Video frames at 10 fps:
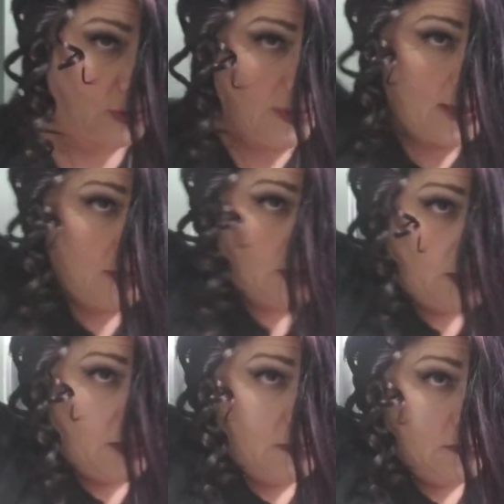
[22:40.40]

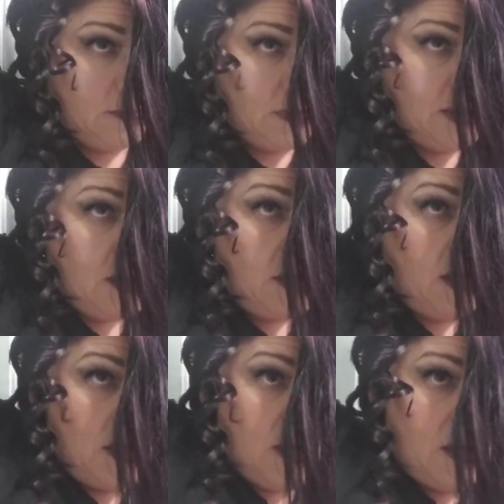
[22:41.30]
regularly
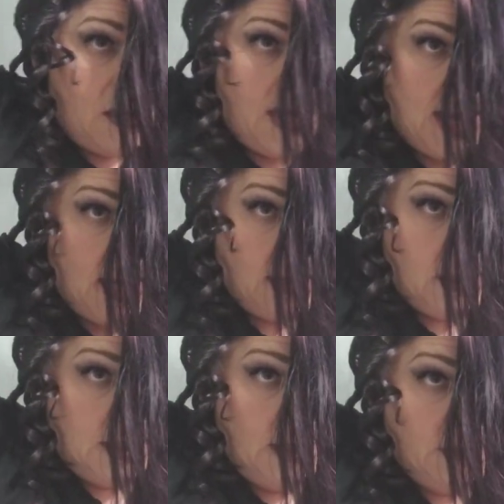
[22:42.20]
and
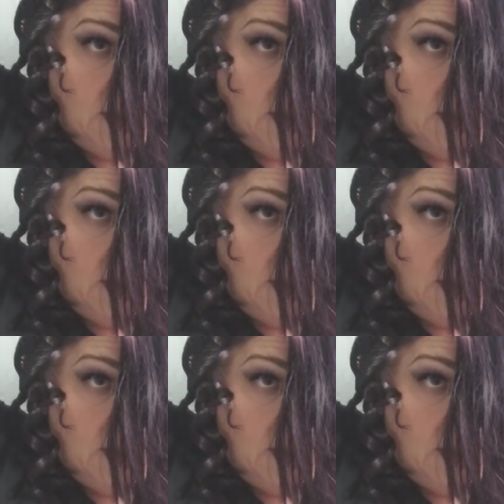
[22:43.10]
clean it with